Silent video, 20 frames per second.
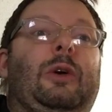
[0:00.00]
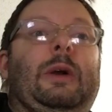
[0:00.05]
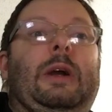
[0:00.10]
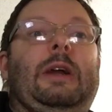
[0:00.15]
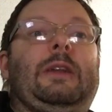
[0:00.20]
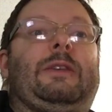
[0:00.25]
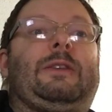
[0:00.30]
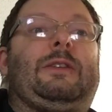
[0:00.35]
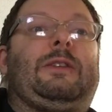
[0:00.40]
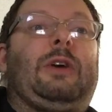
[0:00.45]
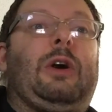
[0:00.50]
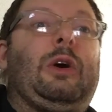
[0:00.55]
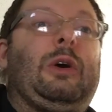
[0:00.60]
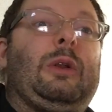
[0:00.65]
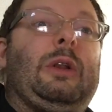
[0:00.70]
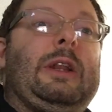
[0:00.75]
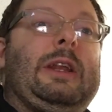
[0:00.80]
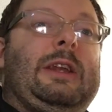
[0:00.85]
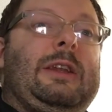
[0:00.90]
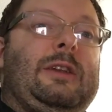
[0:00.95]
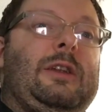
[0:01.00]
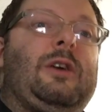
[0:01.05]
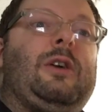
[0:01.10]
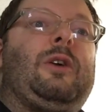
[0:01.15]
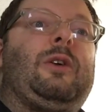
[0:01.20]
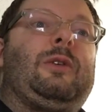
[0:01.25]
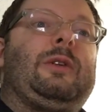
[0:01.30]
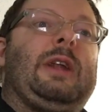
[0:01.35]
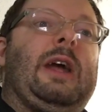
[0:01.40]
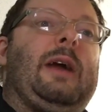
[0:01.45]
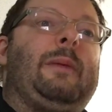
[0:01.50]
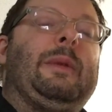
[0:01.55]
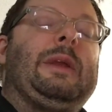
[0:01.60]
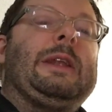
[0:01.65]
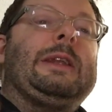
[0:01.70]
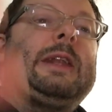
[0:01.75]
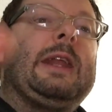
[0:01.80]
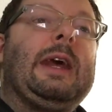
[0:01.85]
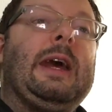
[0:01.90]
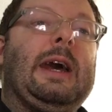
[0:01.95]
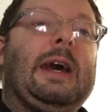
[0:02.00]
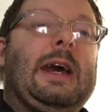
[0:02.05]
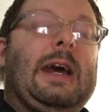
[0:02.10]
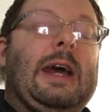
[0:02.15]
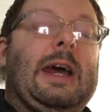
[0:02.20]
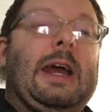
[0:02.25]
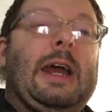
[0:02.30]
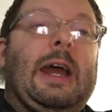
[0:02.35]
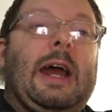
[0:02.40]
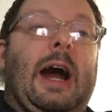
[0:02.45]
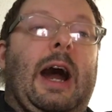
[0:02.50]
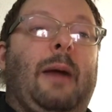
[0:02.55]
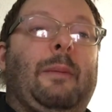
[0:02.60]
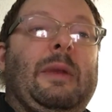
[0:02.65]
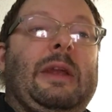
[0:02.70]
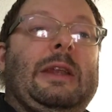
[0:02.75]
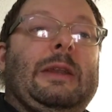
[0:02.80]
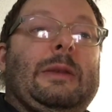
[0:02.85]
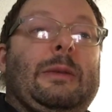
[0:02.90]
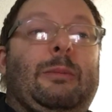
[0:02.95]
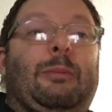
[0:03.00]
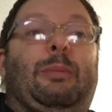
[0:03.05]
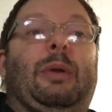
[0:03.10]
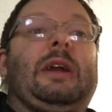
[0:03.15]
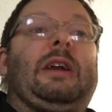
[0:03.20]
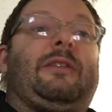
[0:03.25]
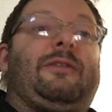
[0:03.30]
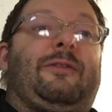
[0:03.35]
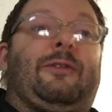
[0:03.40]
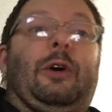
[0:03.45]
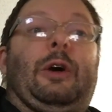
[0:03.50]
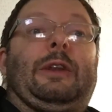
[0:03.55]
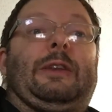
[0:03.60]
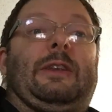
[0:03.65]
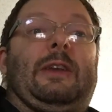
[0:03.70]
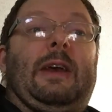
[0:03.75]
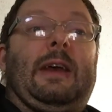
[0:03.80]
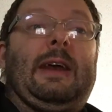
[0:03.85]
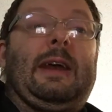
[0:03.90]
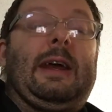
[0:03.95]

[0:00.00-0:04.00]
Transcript: It's totally known. I mean Bigfoot.